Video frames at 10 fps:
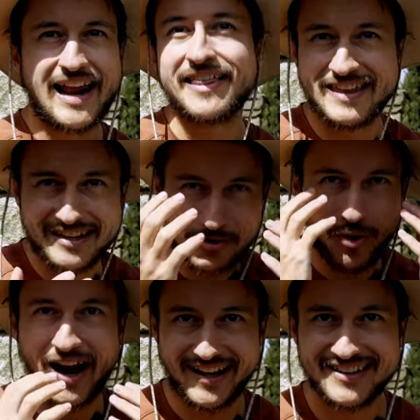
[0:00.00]
I did
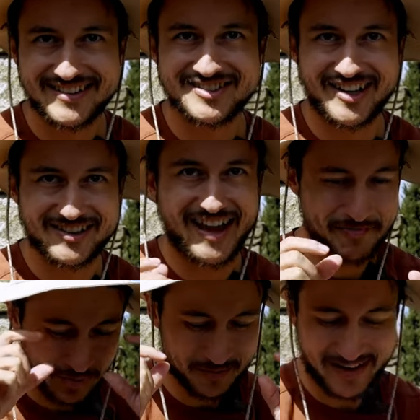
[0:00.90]
cry. I
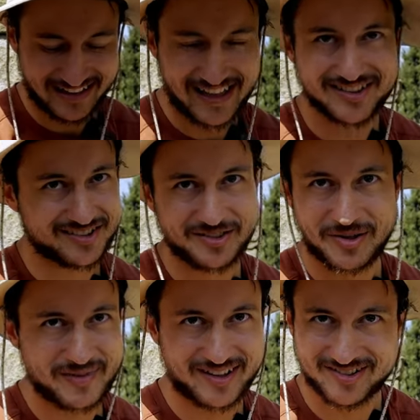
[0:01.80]
put my glasses
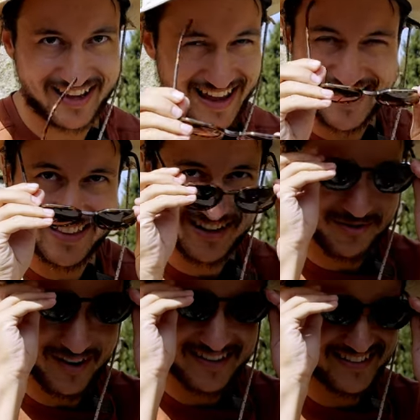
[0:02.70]
on because I didn't
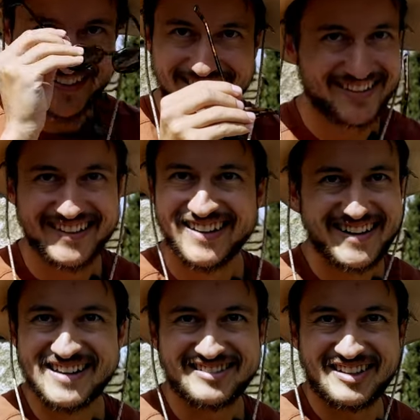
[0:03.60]
want to
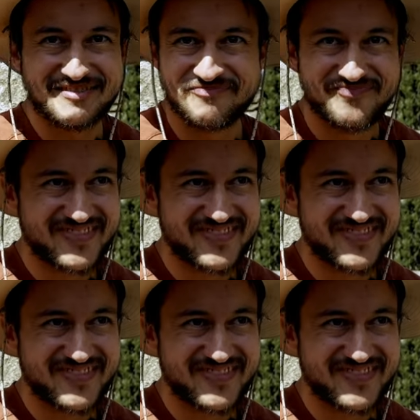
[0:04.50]
see,